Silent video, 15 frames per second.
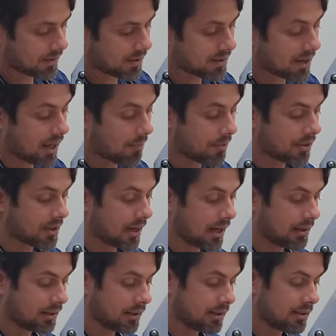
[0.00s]
the top of the
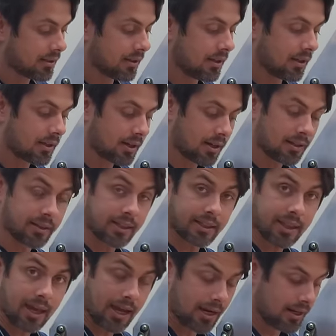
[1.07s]
eyelid, kind of
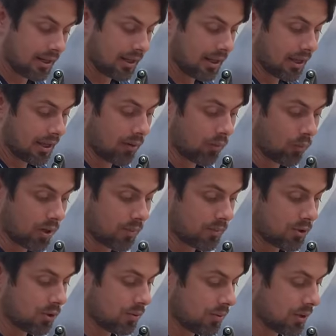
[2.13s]
like that. And what
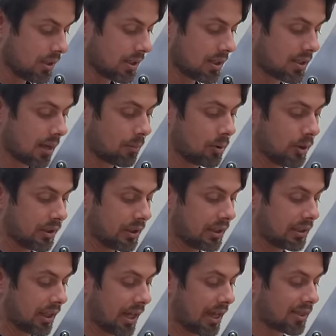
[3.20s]
I'm doing is I'm
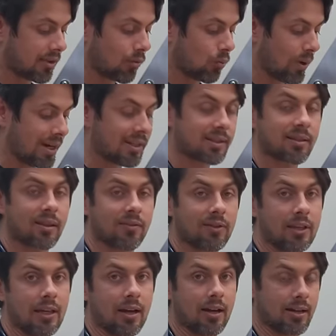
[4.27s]
looking at the whites of
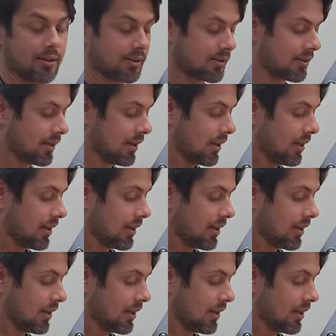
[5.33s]
the eyes.